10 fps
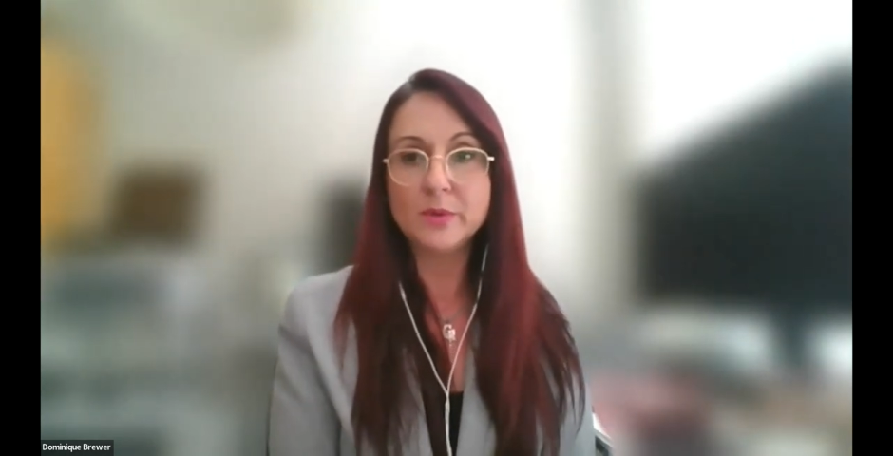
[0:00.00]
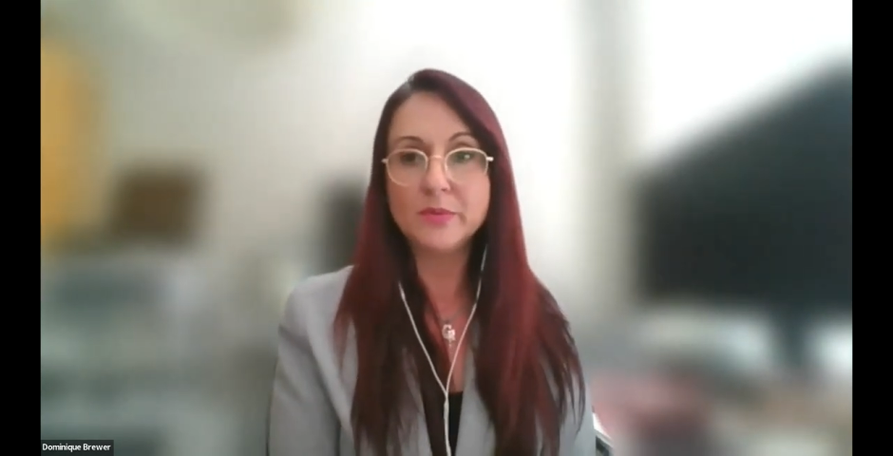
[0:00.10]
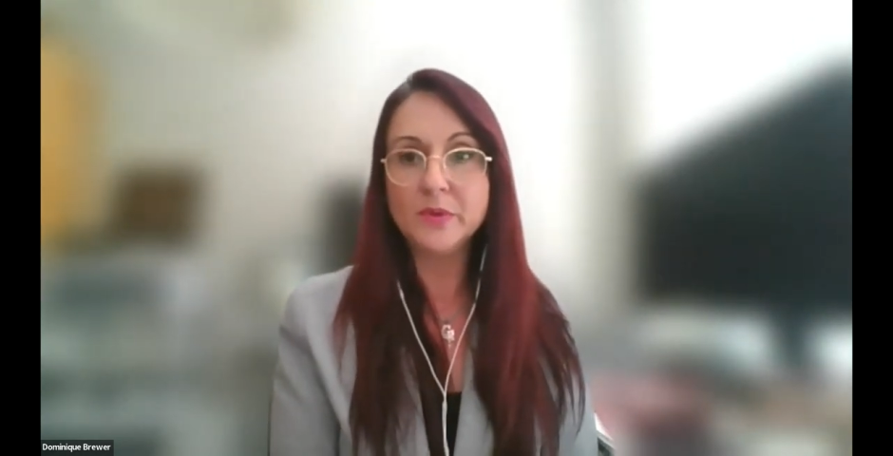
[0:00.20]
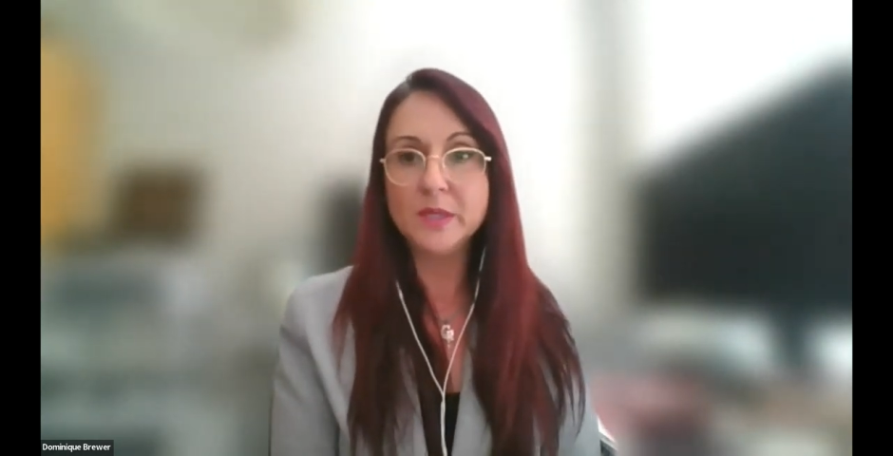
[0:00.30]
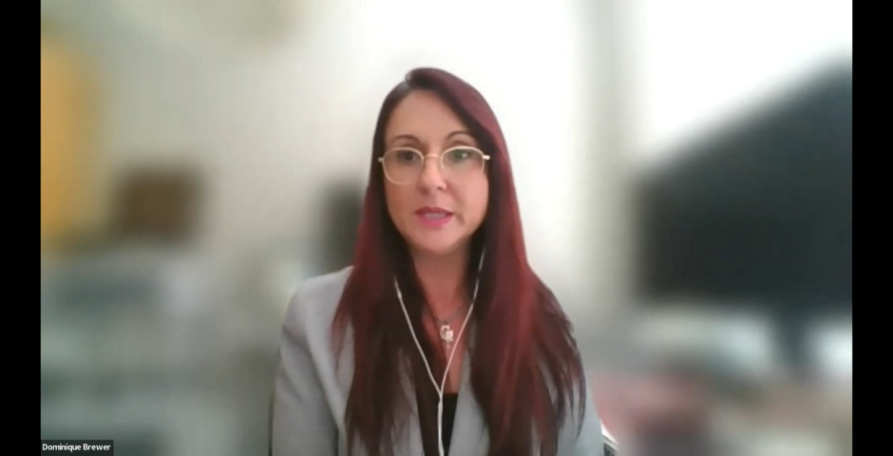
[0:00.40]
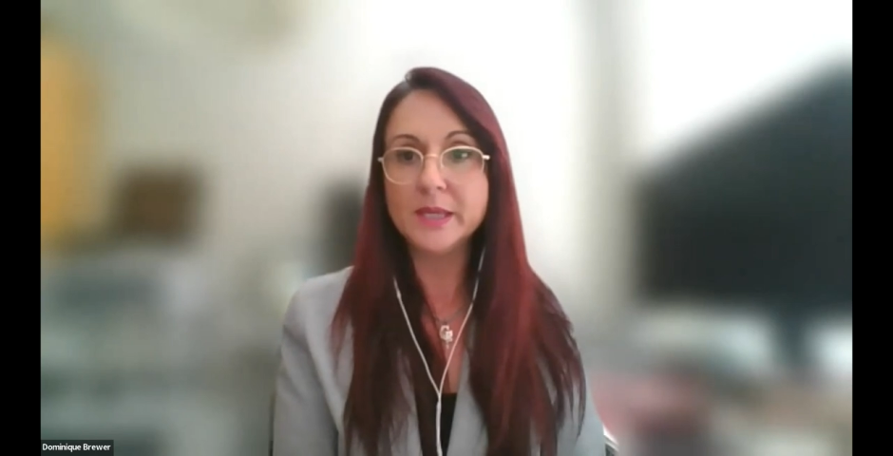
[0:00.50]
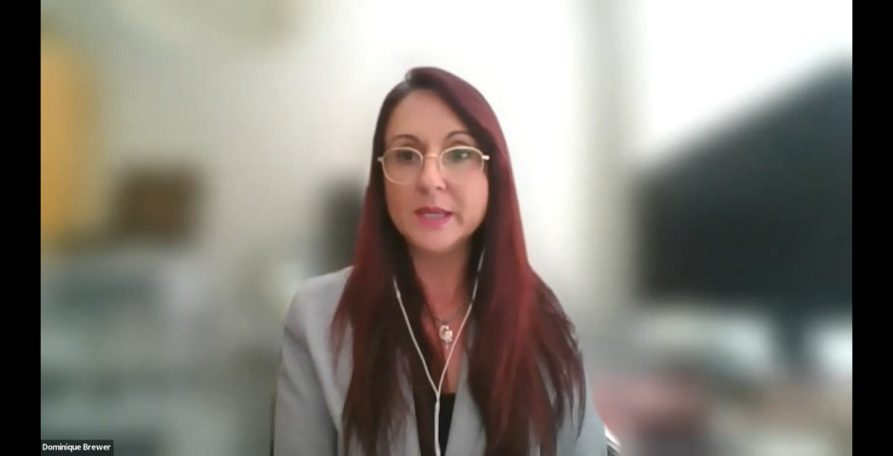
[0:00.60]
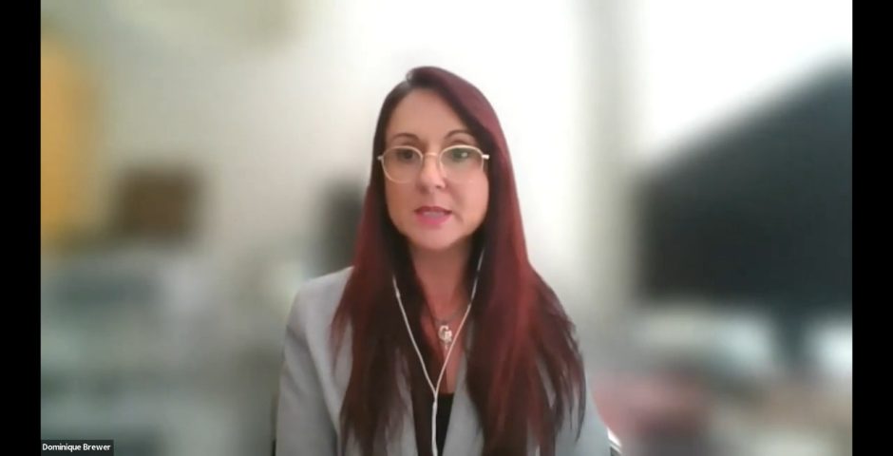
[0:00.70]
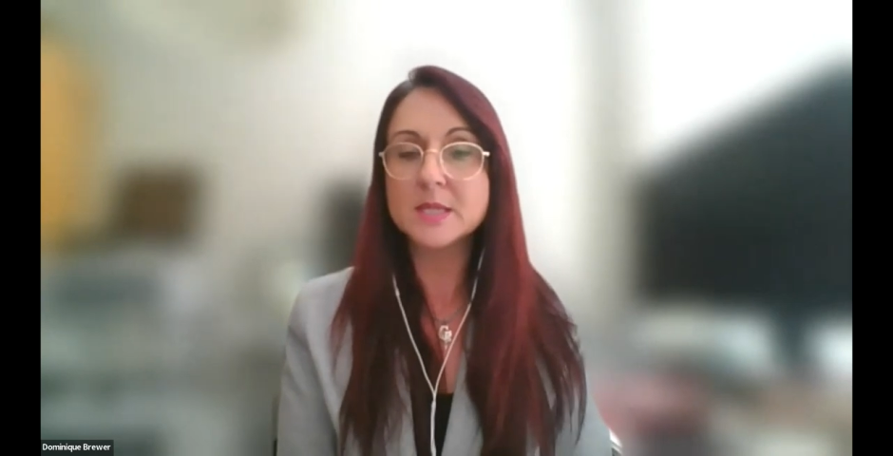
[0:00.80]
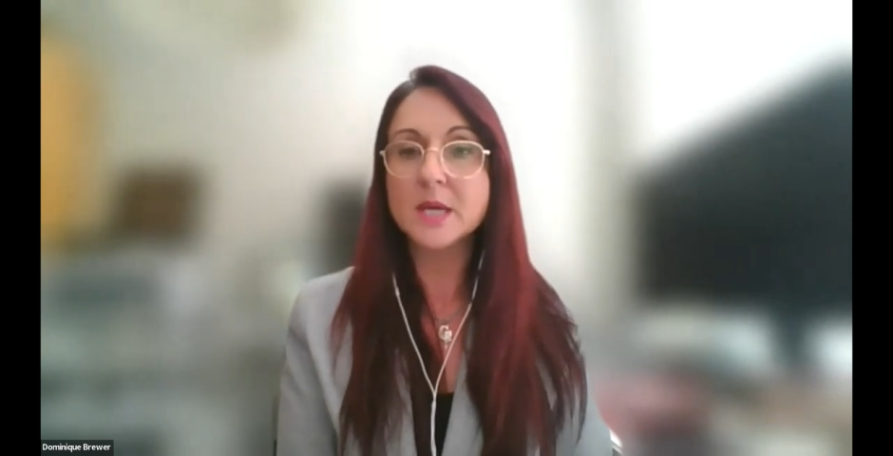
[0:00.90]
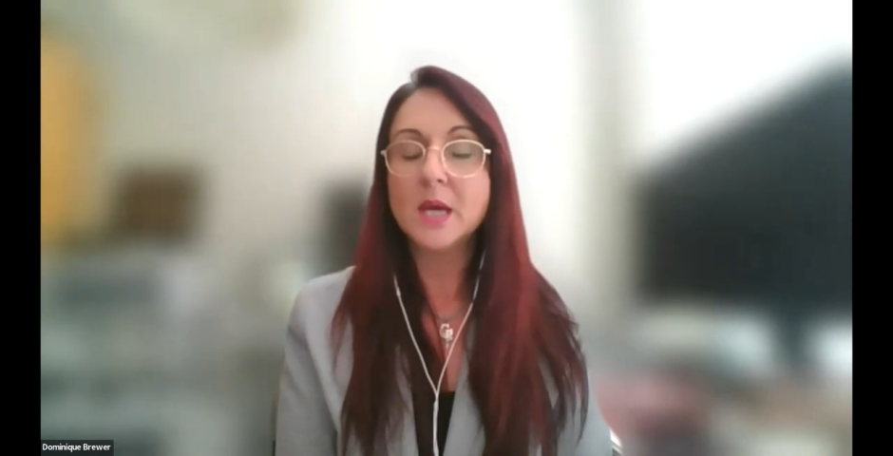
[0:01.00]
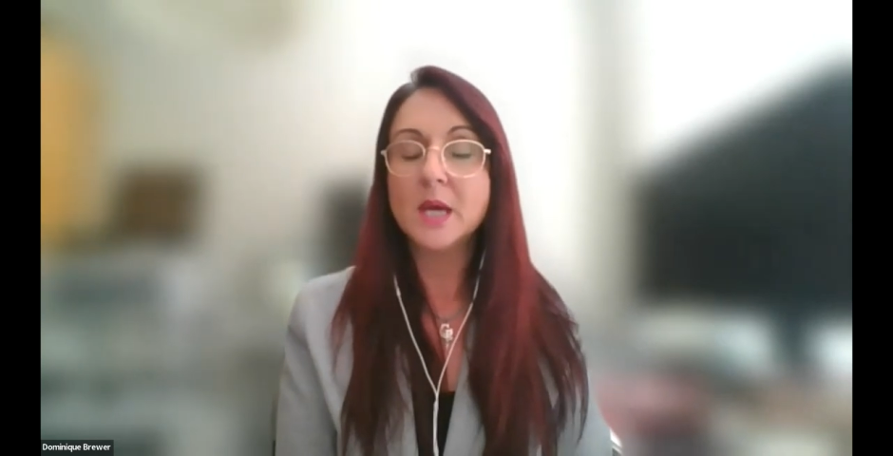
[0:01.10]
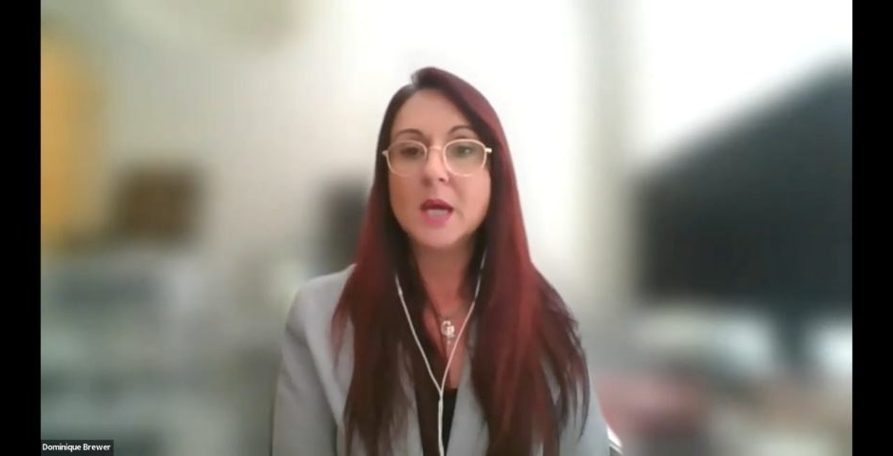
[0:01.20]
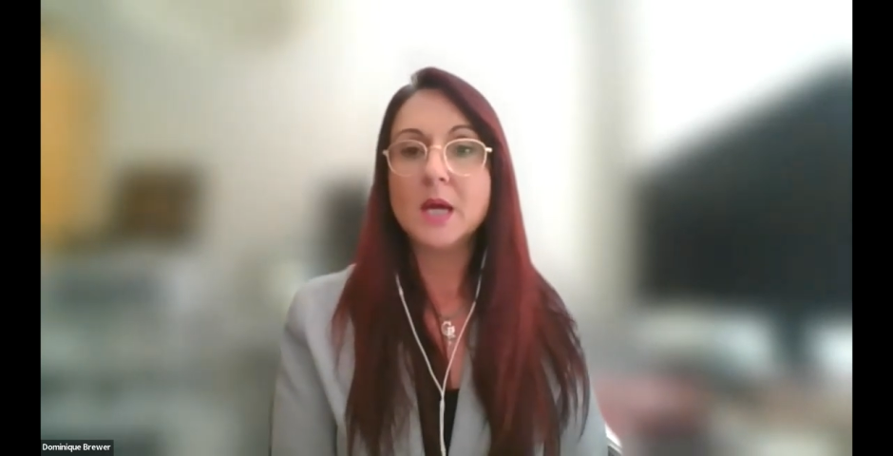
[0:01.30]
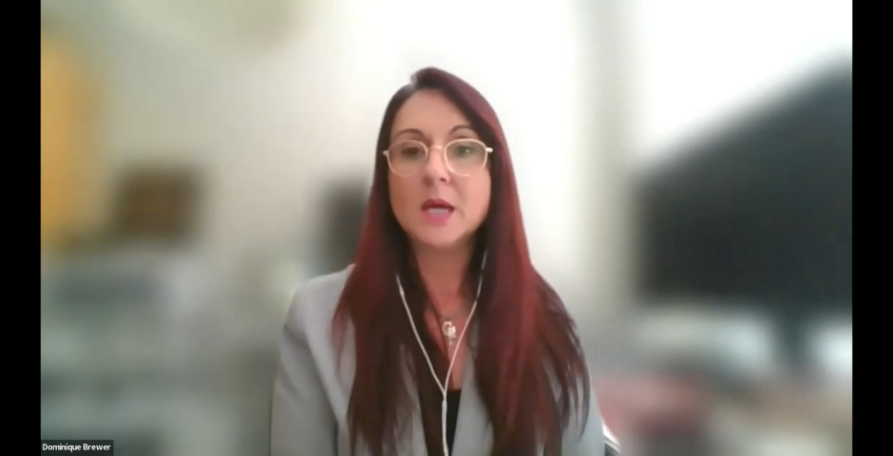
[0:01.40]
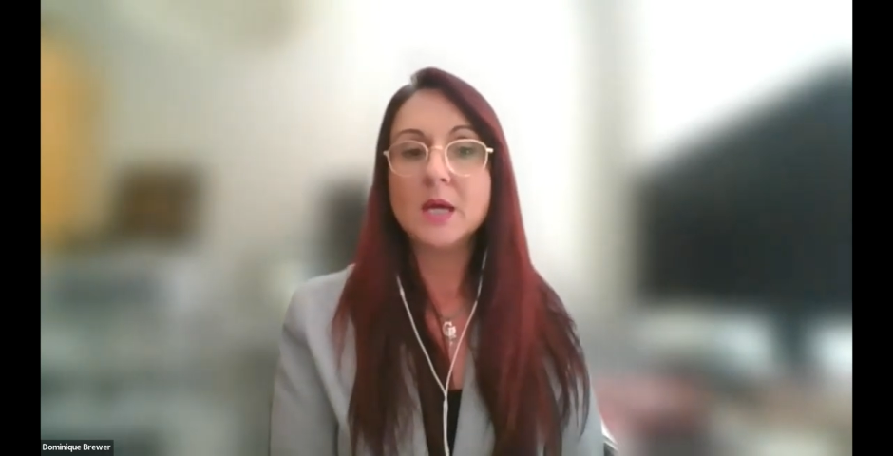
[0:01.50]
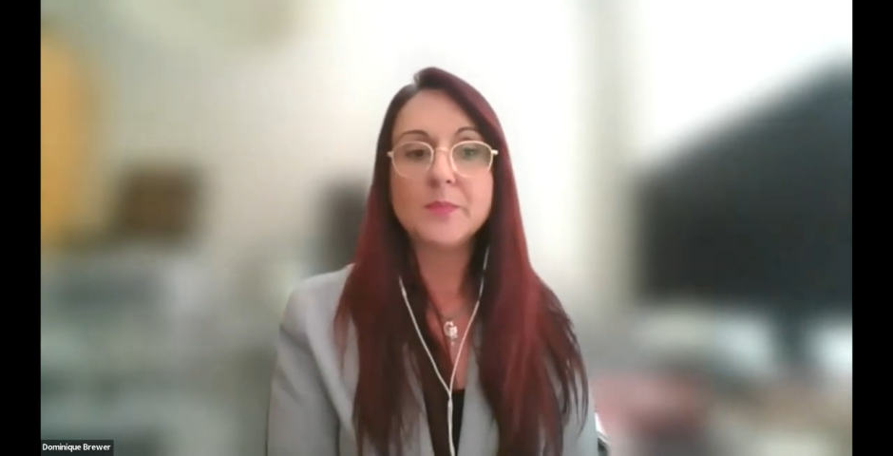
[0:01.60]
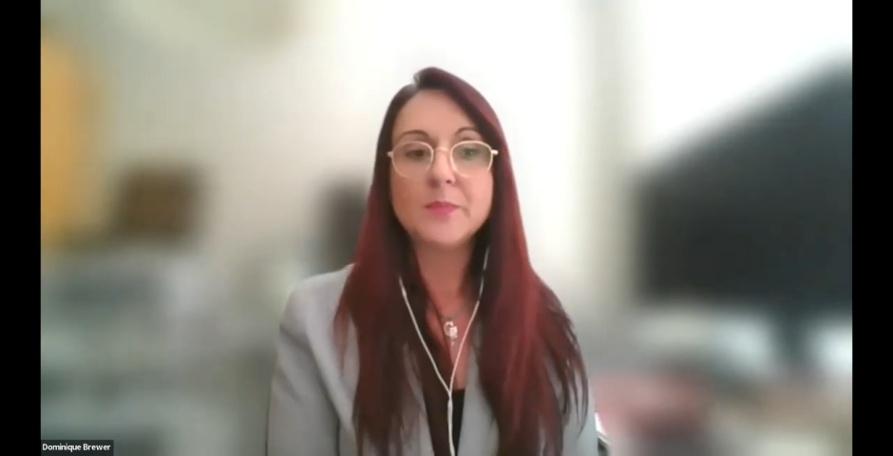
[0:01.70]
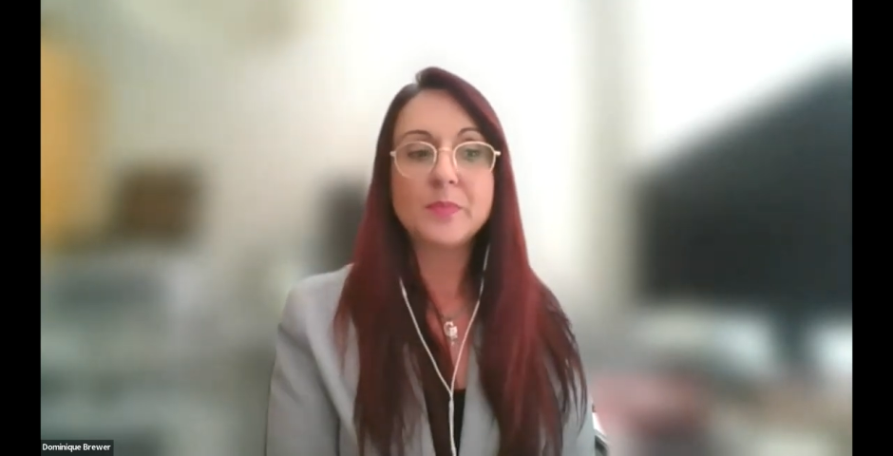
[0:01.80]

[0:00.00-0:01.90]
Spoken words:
affiliates, I